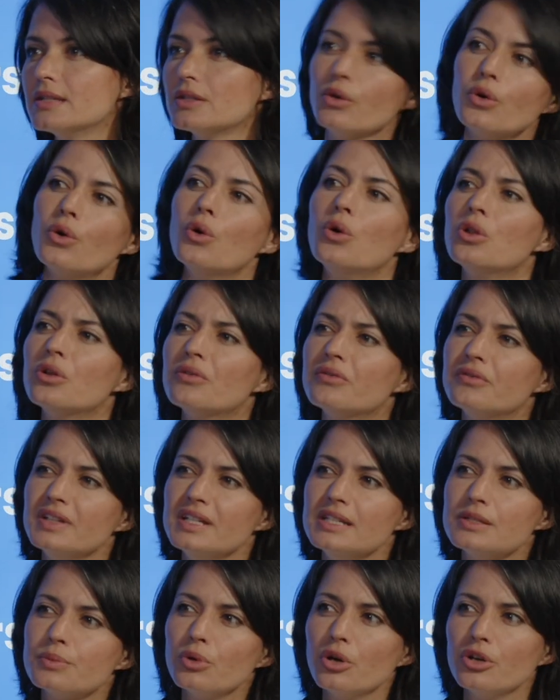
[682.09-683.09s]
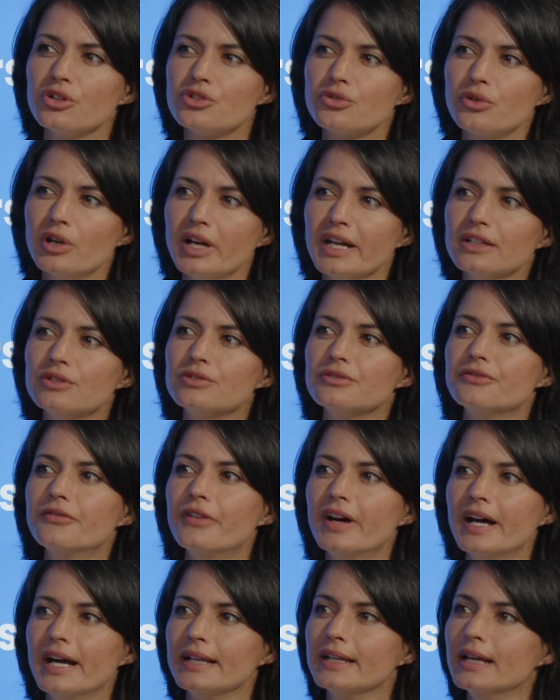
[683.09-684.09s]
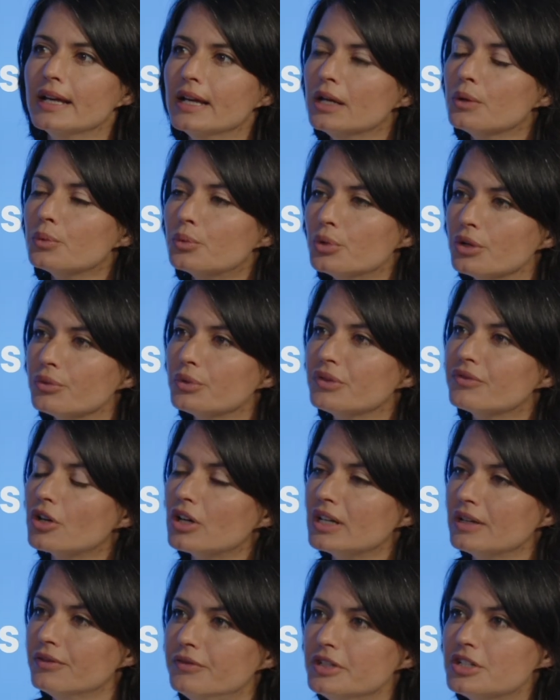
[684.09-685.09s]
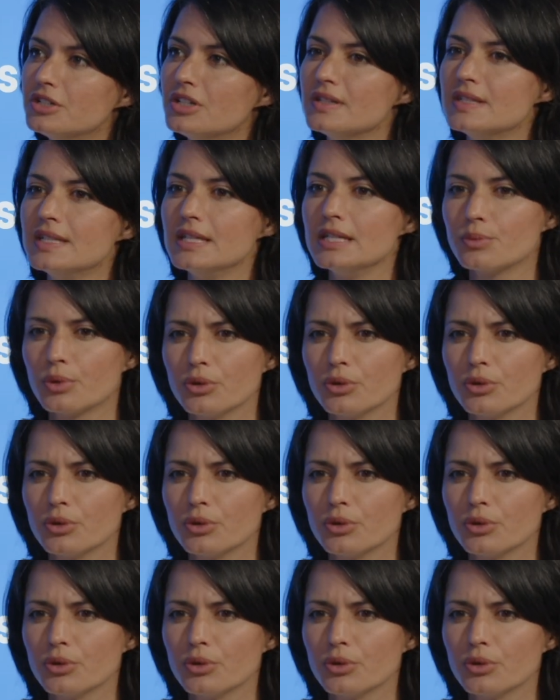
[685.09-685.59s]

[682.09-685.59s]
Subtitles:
So all of these, we're trying to find where we've got efficiencies,